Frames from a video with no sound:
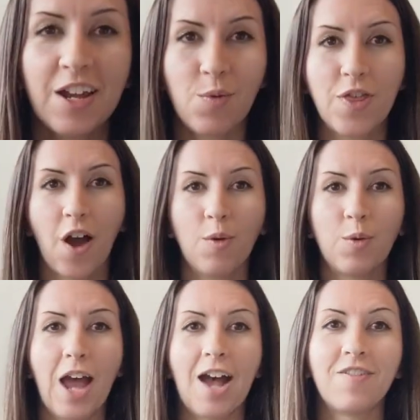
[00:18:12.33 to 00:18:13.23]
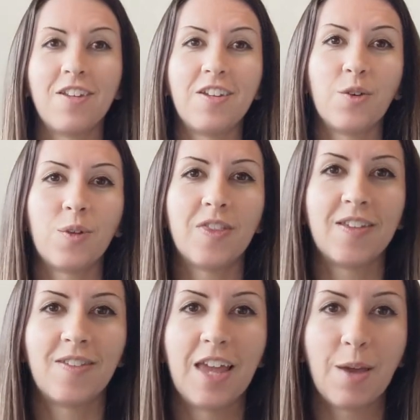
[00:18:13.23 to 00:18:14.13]
day, we thought we would have to deal with
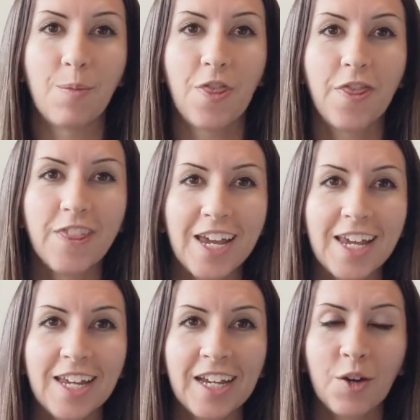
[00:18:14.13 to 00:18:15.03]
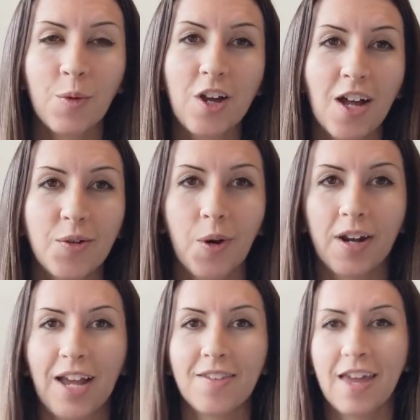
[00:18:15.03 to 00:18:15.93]
the same thing. We got to
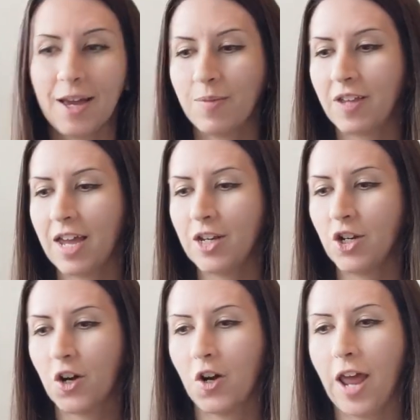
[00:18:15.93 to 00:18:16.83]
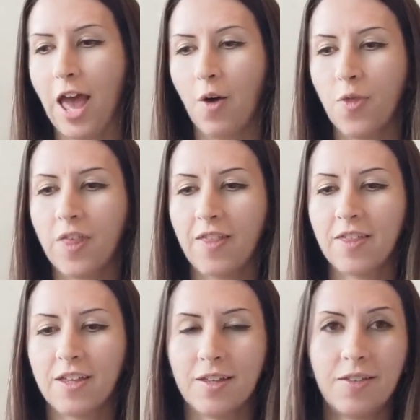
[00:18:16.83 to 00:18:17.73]
our next campsite. Turned out
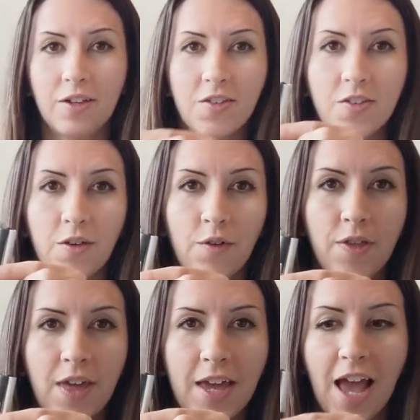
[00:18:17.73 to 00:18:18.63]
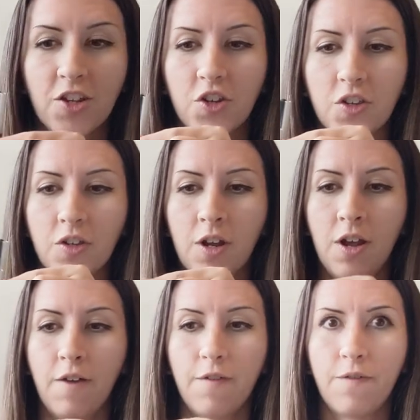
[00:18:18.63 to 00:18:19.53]
that the little silver thing had just
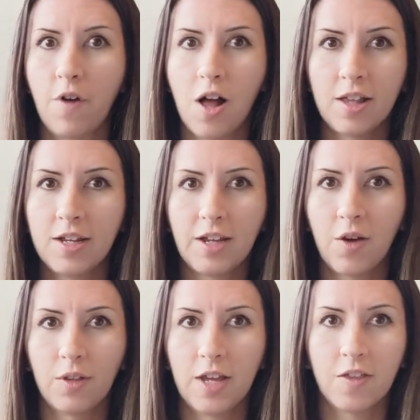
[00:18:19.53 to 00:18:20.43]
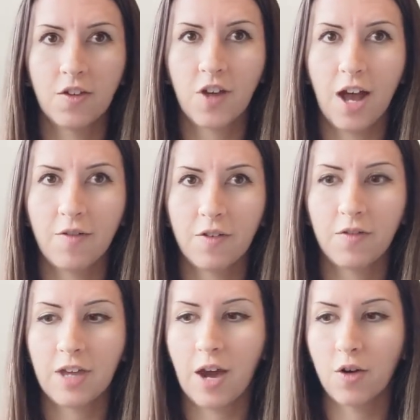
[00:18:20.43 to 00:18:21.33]
fallen down like the shaft
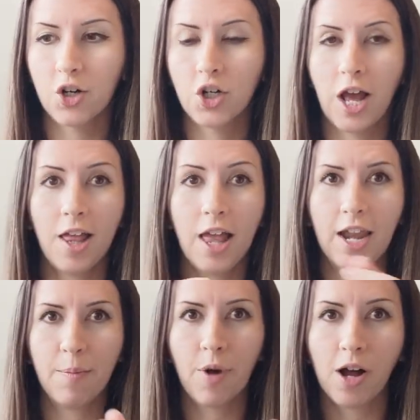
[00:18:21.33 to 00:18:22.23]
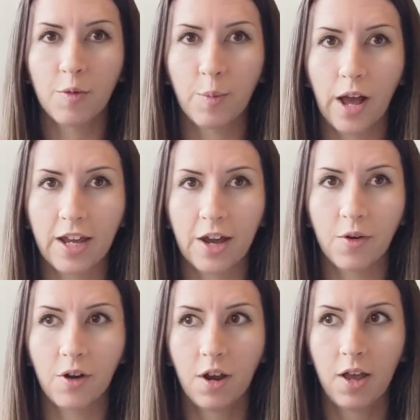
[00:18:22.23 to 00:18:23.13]
of the outer shell and it popped back
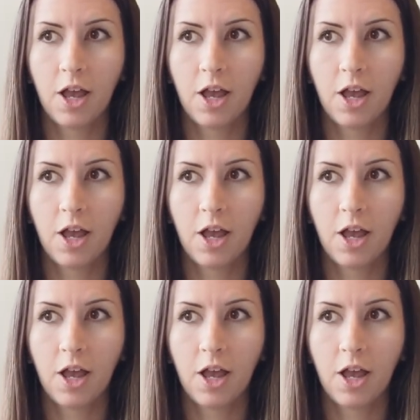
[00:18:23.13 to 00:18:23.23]
out.